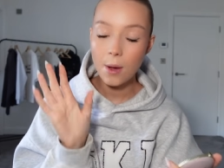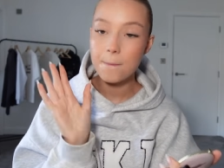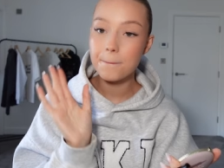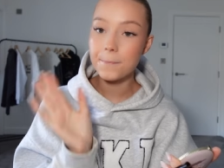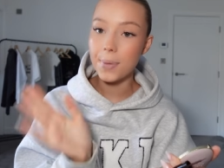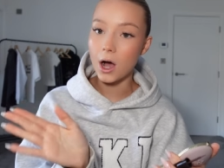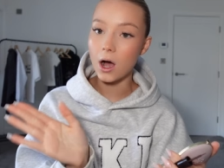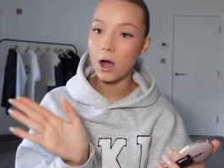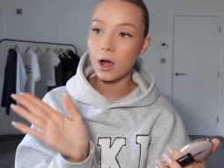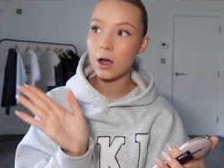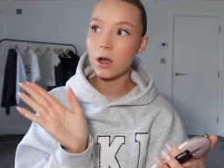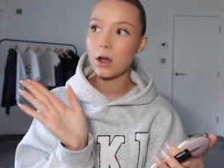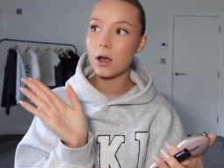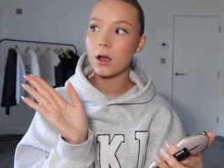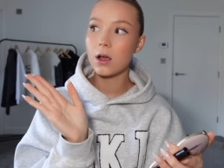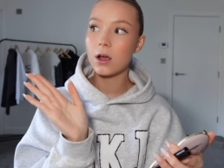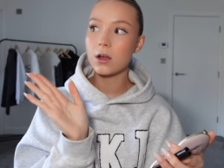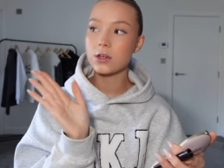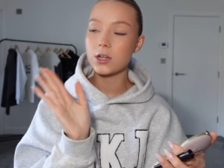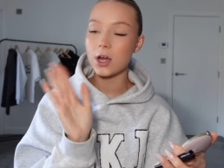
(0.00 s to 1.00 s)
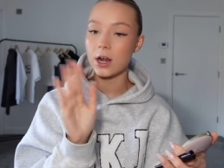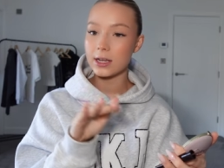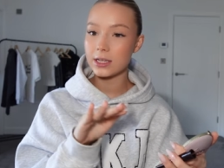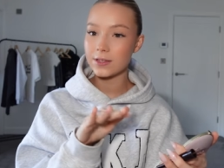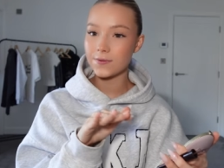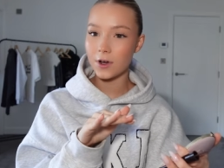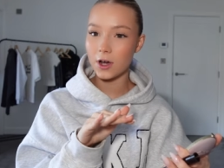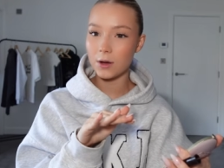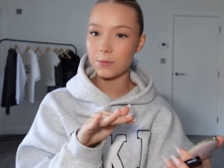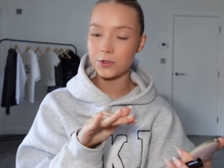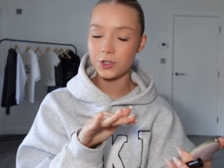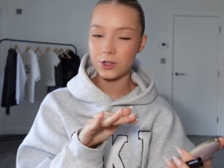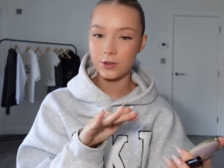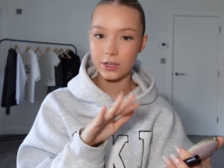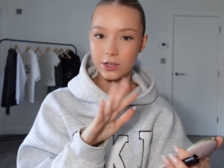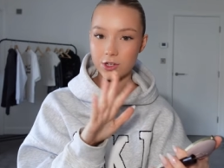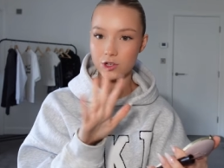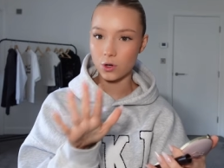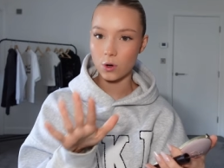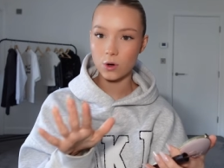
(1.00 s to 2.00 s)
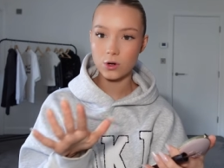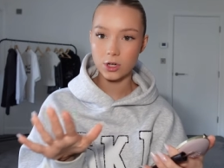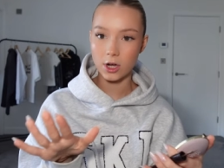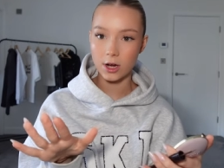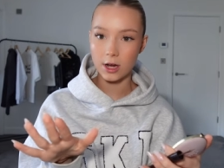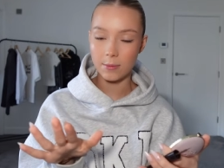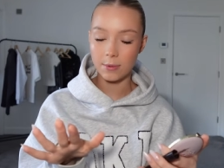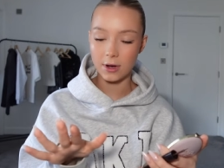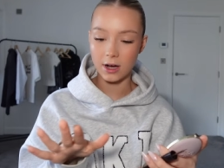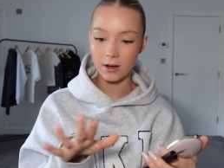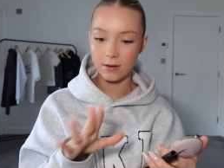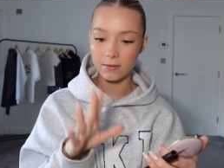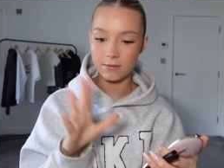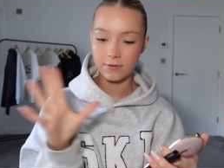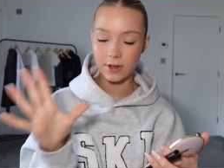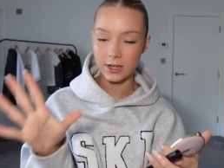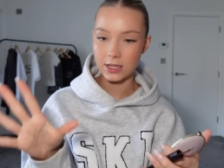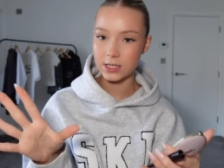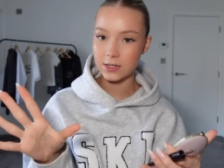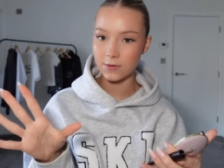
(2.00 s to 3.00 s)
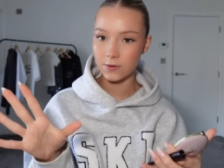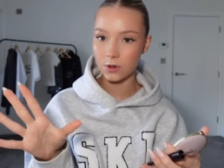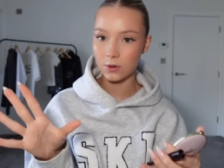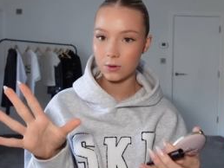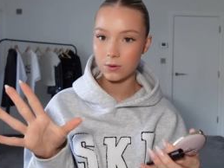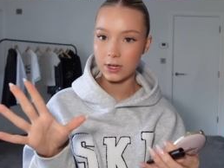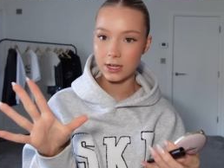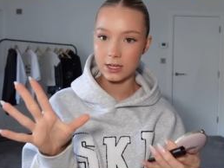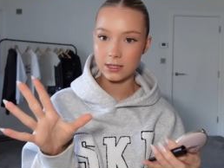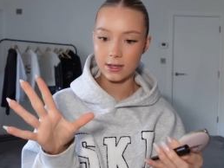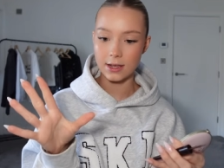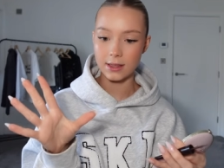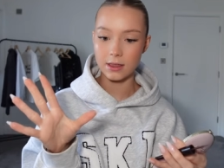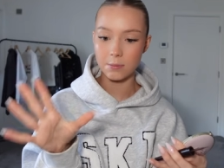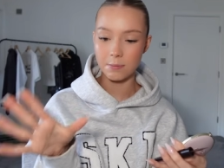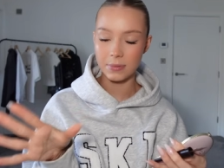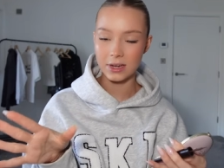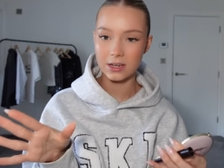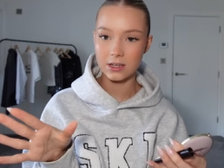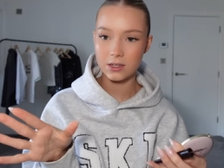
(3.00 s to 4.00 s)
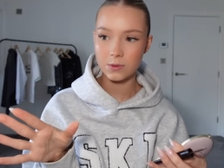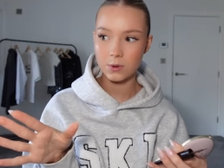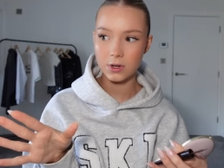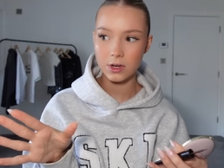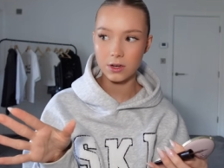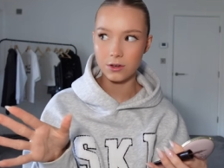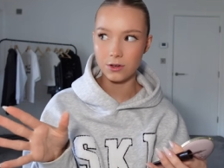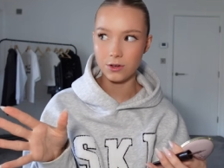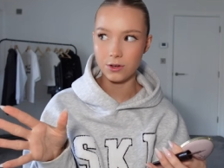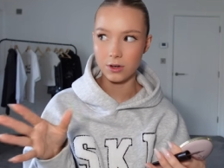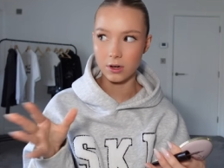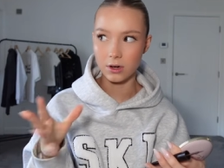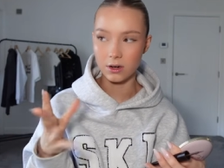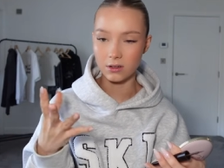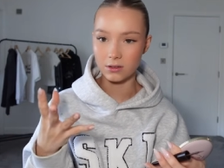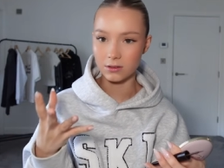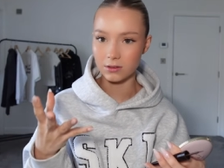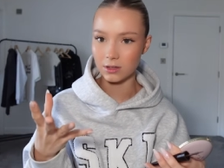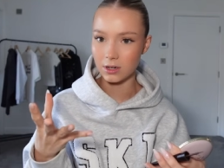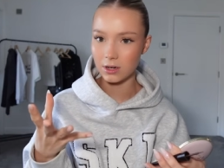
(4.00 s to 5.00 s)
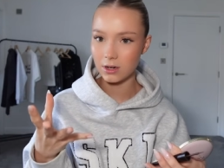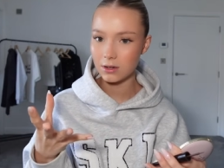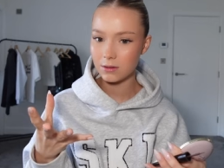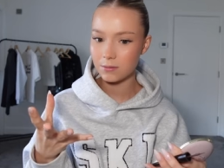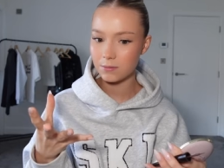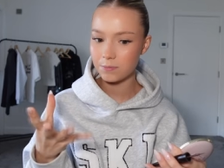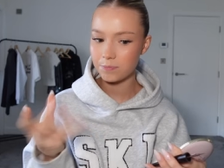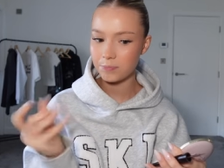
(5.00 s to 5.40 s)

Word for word: but Tulleys farm do this Shocktober festival it's like the biggest one in Europe